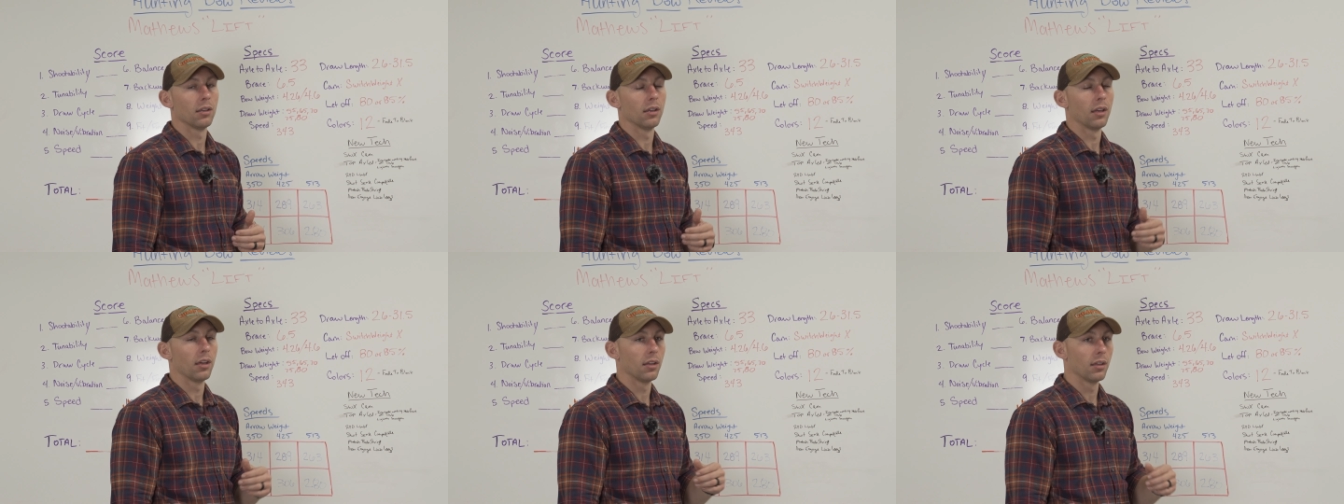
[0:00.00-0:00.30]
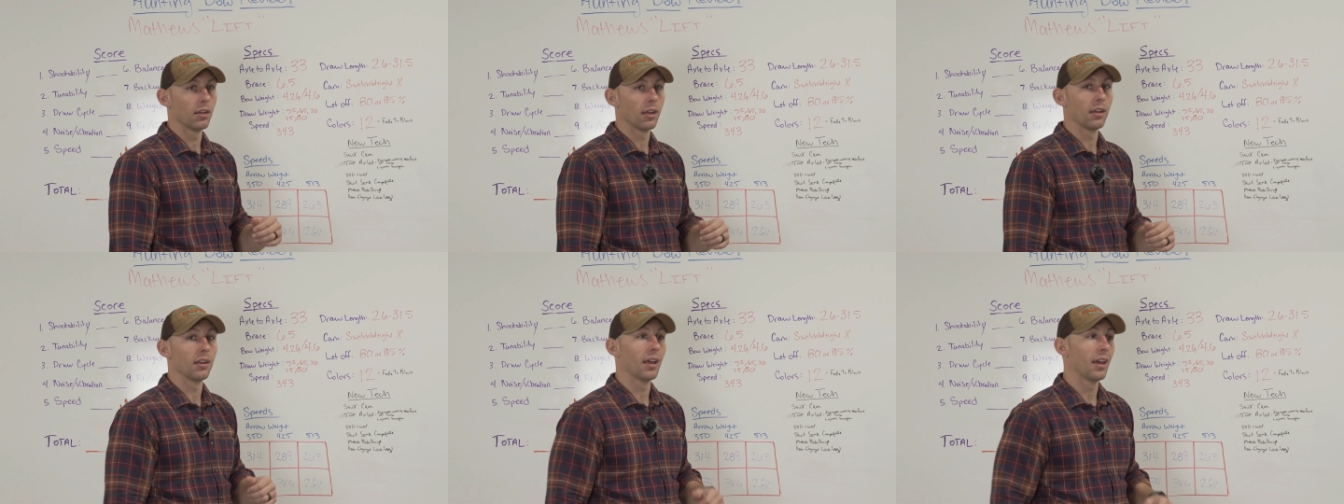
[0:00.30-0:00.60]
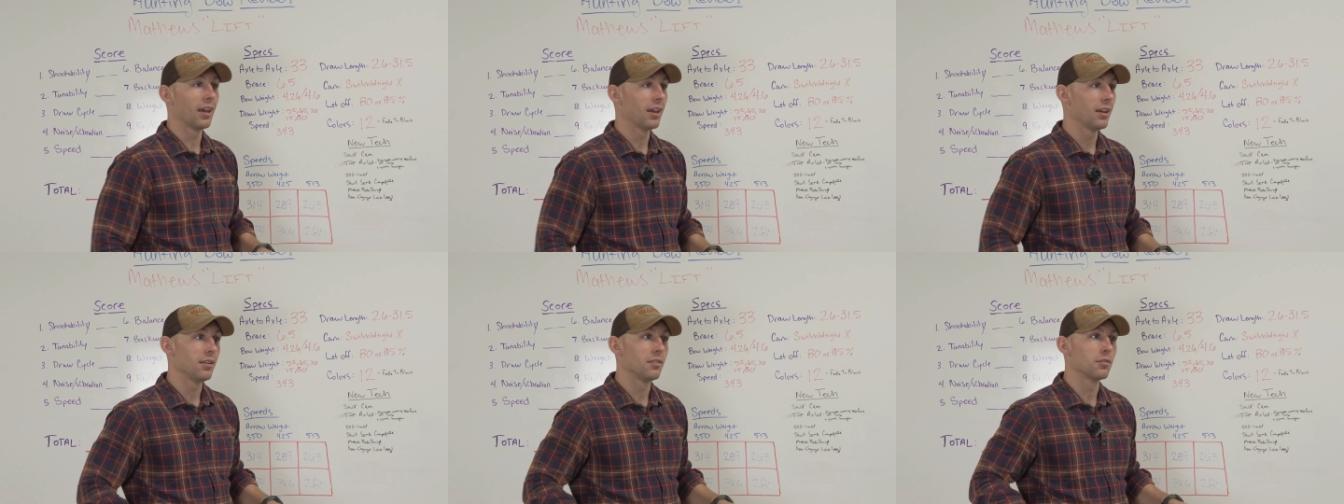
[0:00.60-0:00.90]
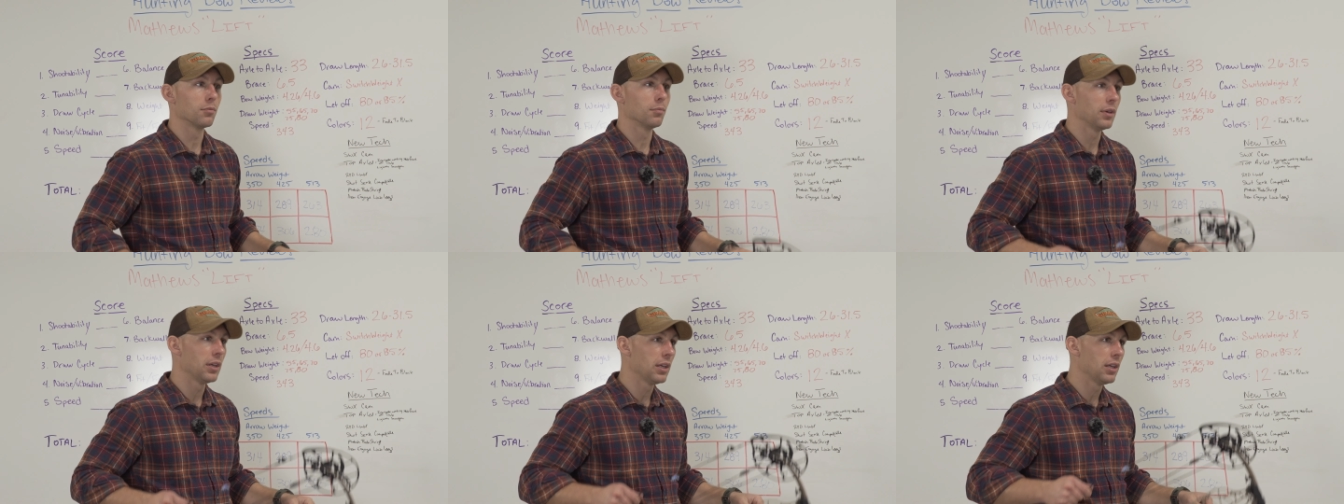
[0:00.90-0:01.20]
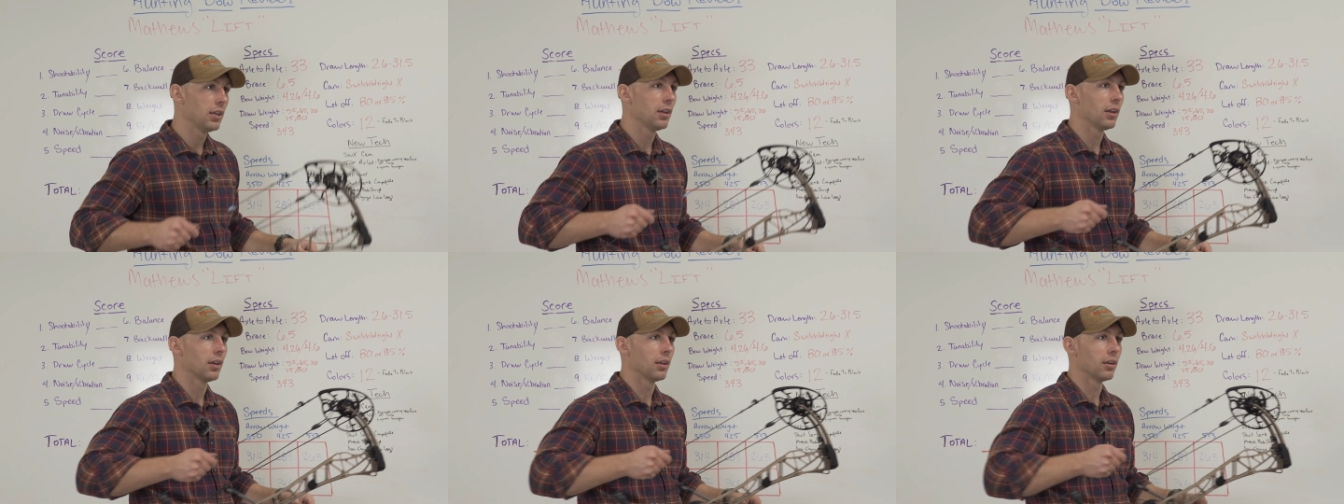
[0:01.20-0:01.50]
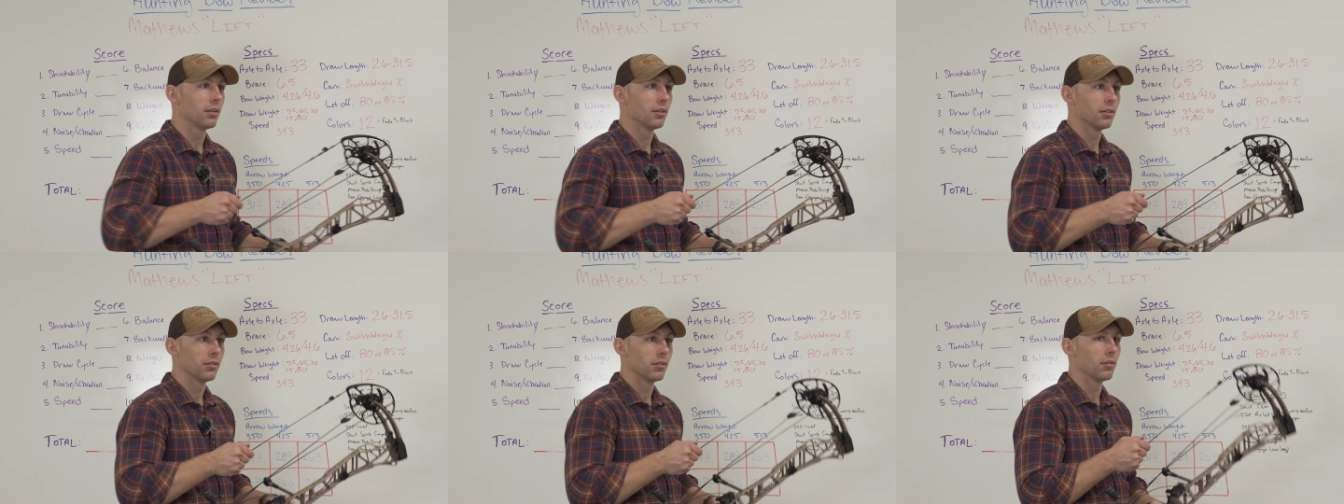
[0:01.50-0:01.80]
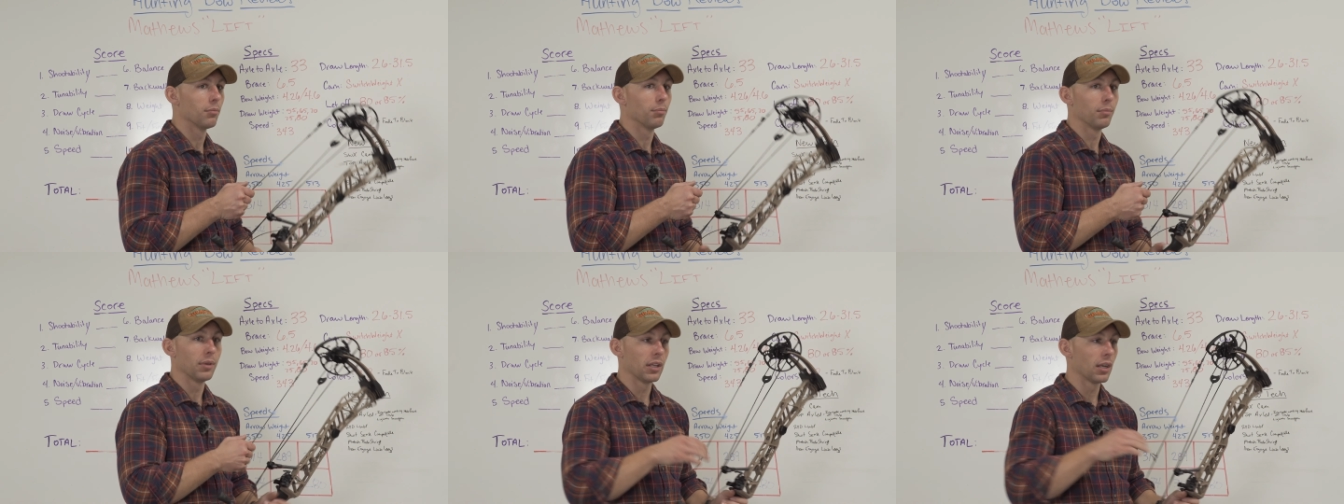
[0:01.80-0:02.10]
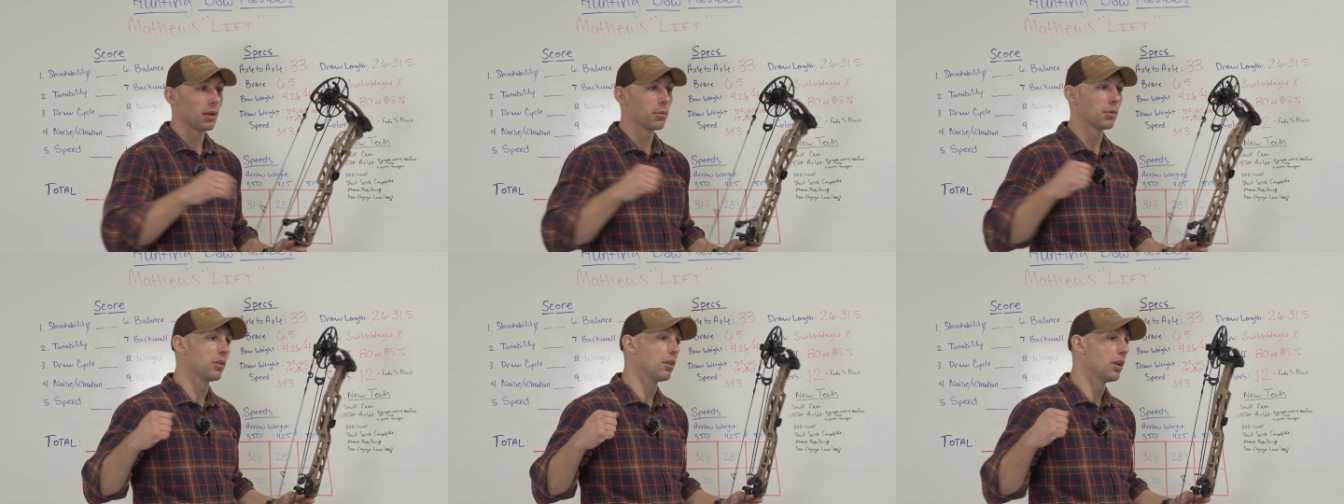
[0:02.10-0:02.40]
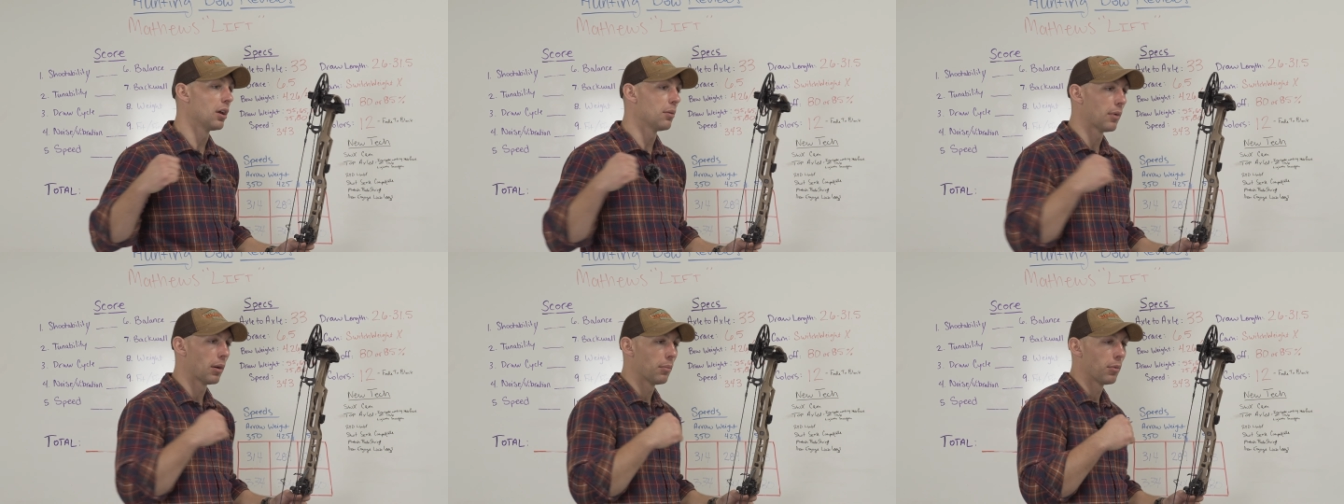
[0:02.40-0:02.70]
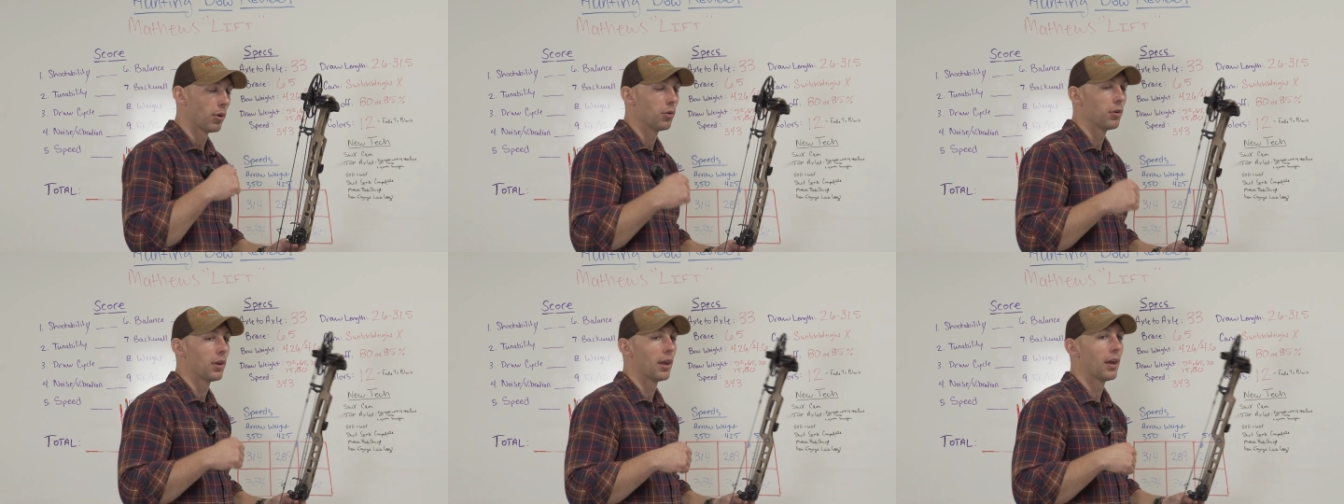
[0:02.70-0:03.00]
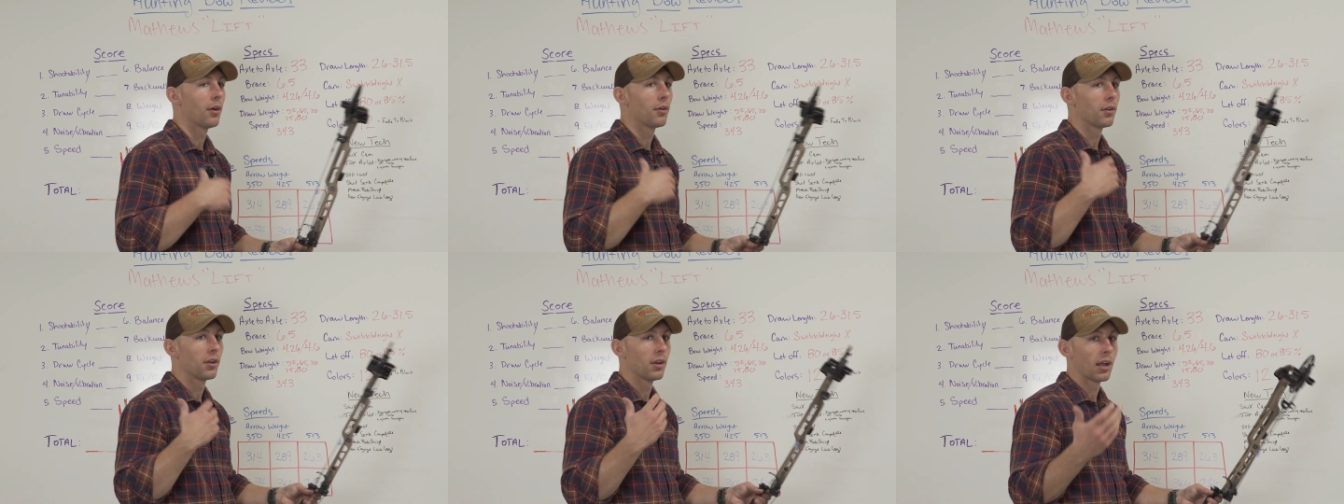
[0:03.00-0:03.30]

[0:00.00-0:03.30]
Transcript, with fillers: It aids me in being able to let my bow down,